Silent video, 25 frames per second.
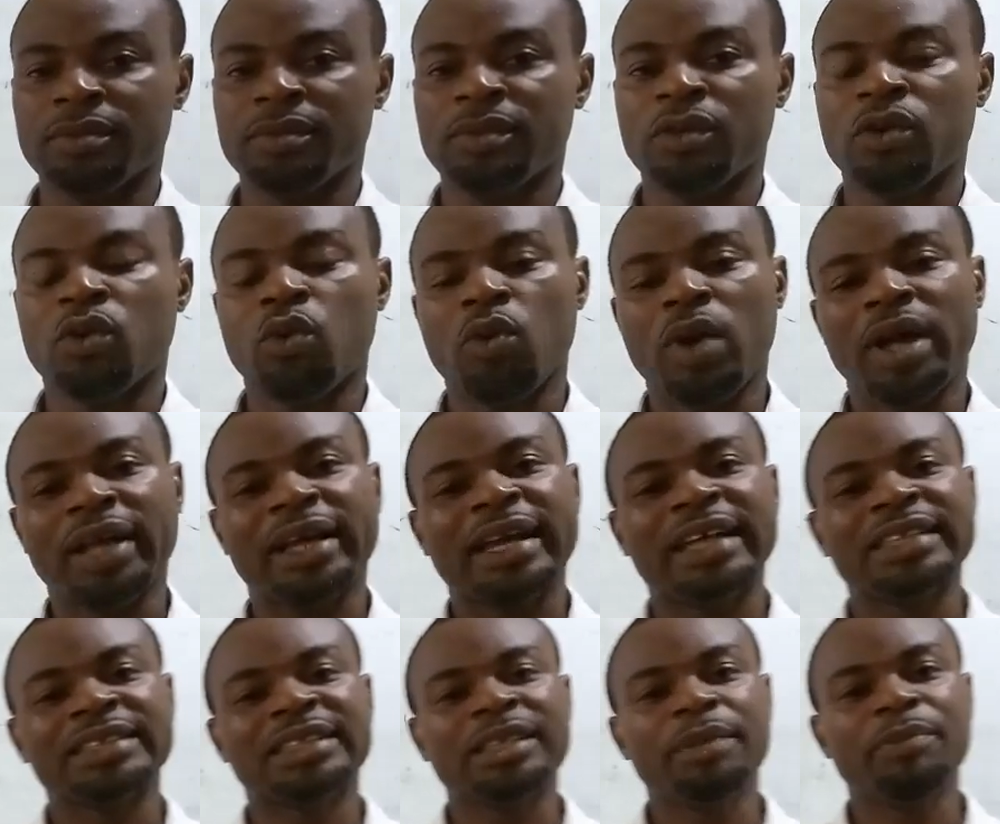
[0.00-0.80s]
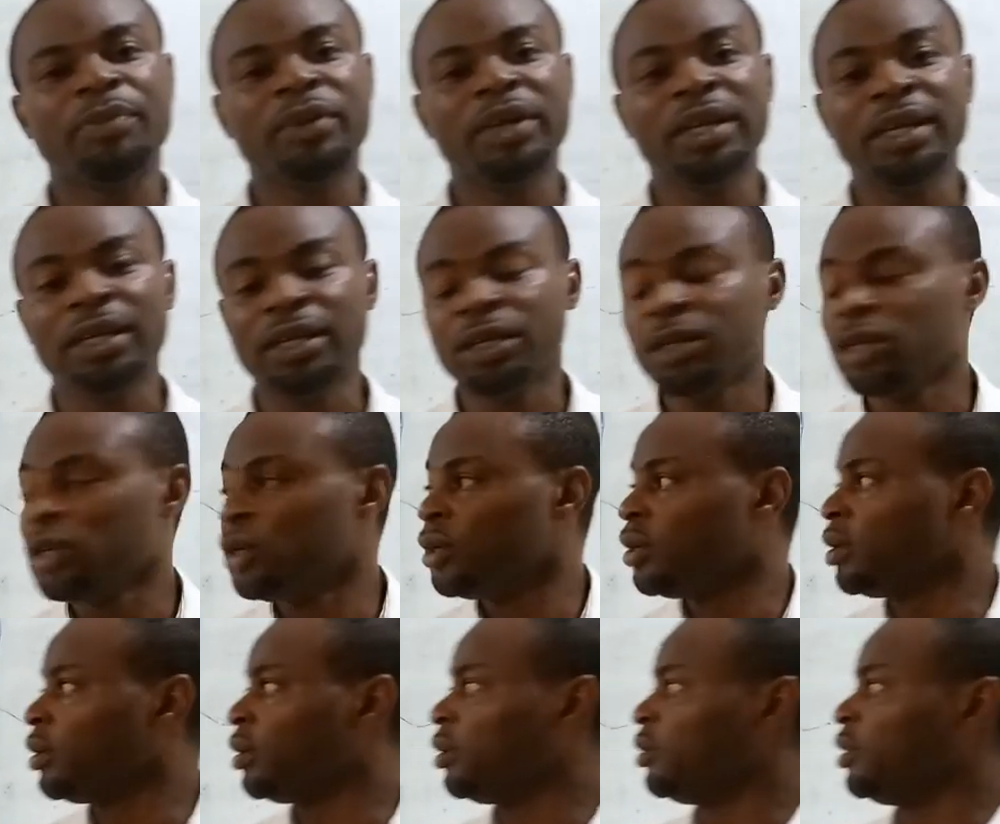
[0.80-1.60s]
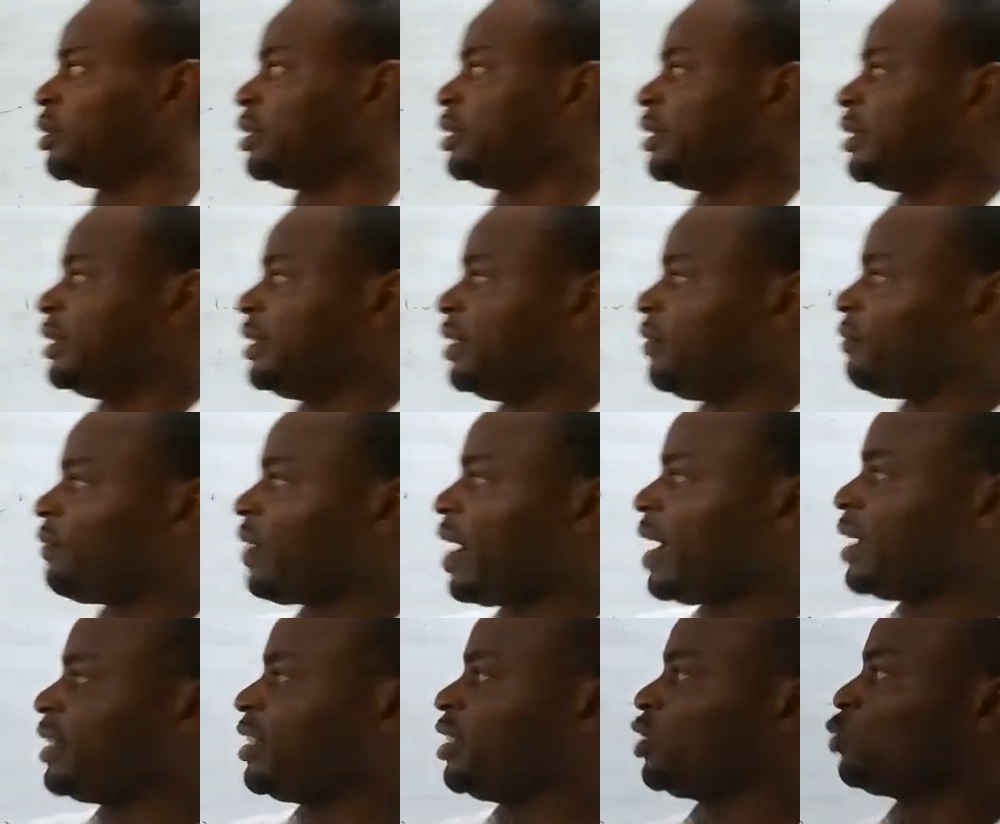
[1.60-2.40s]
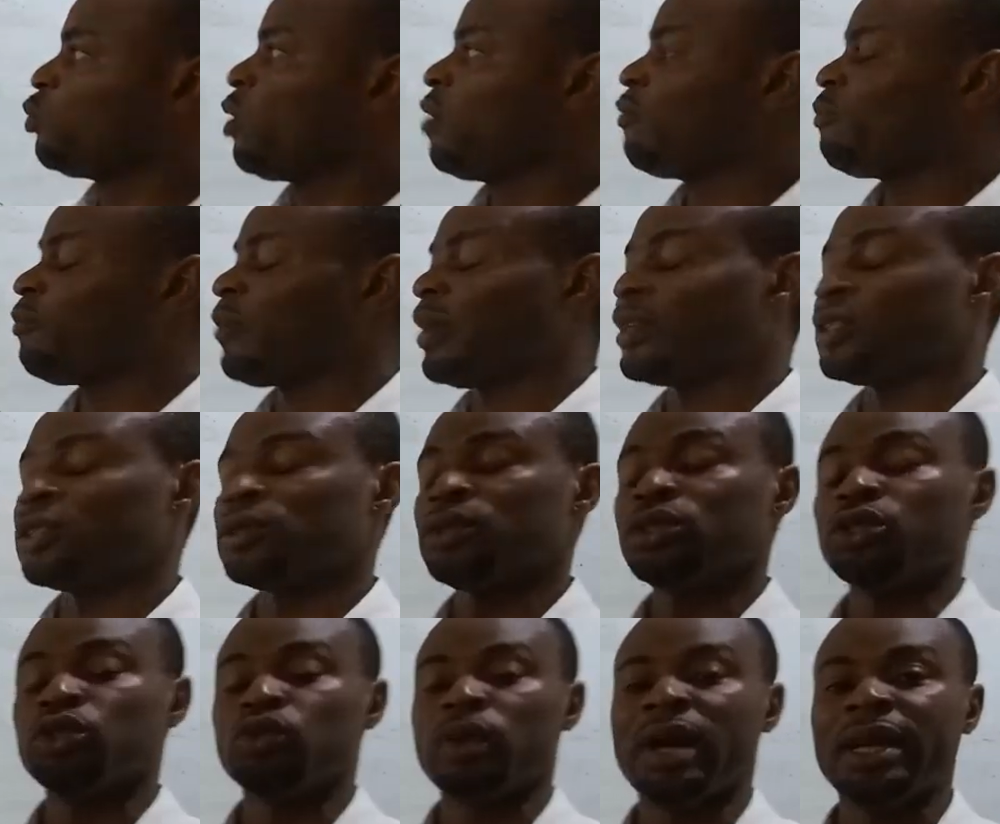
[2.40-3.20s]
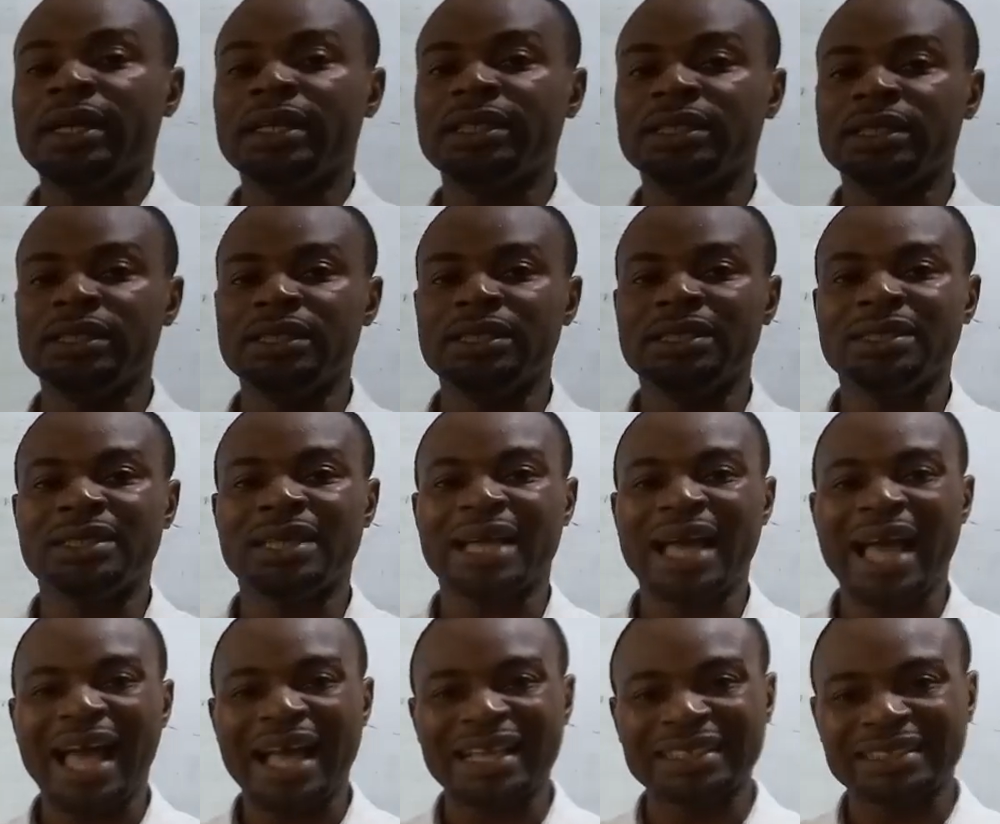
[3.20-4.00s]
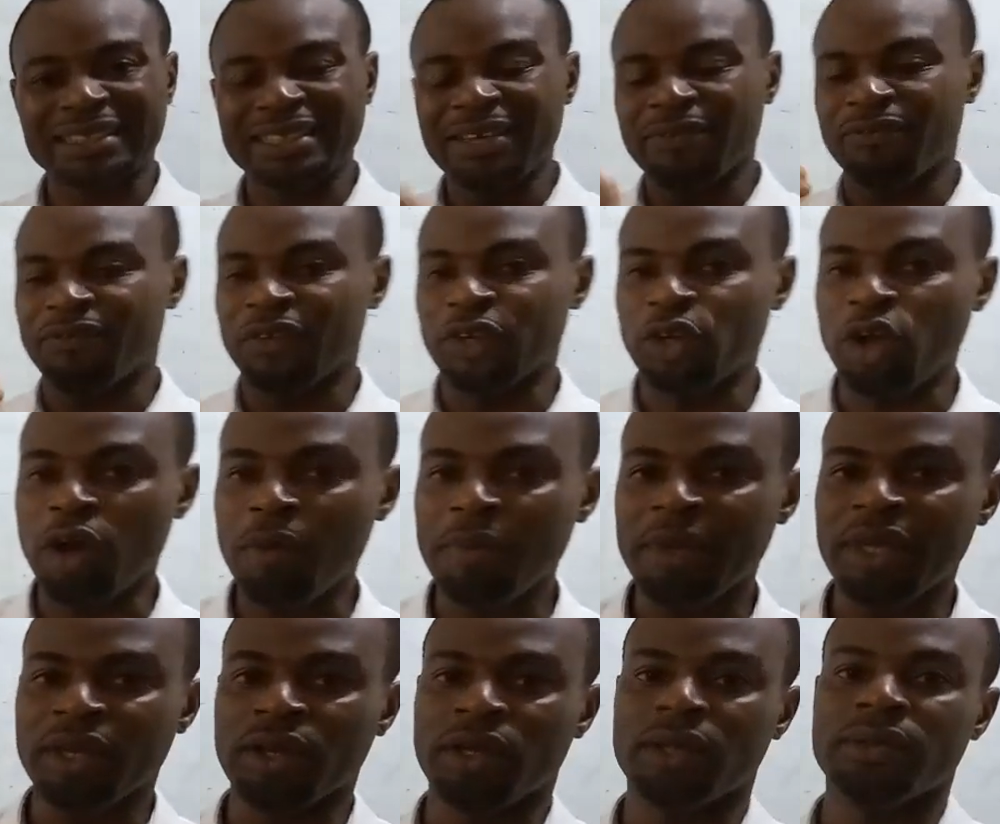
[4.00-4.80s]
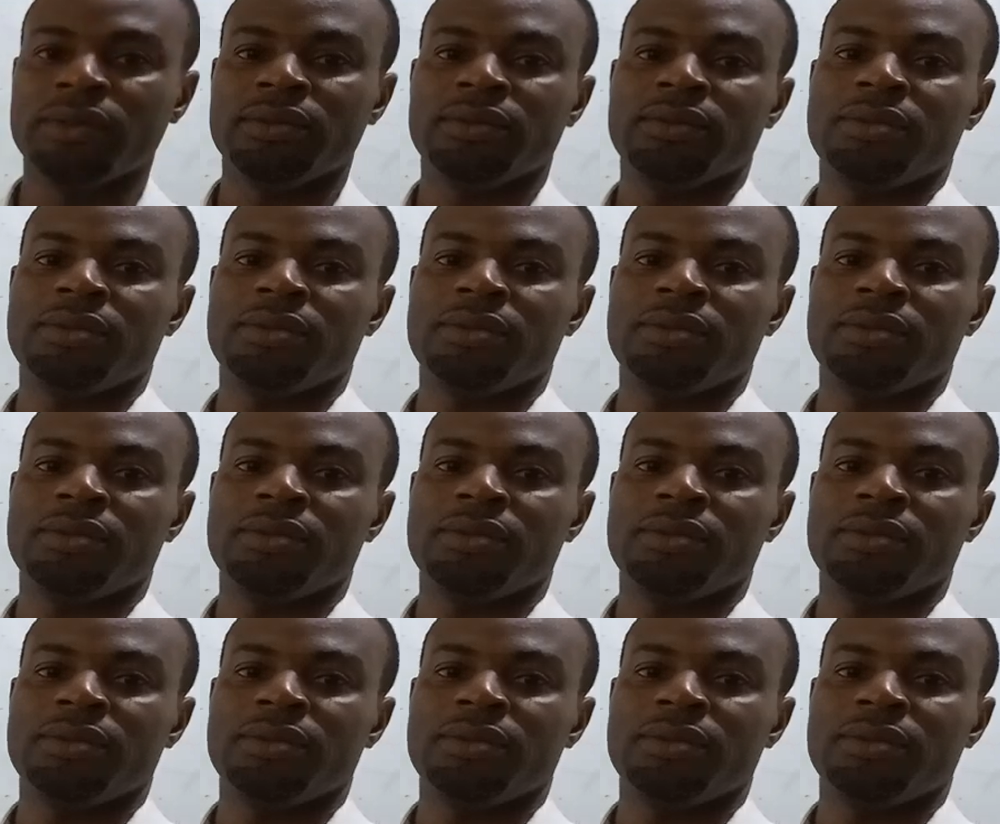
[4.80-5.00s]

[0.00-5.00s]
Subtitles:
One can simply define this wave-particle duality as the phenomenon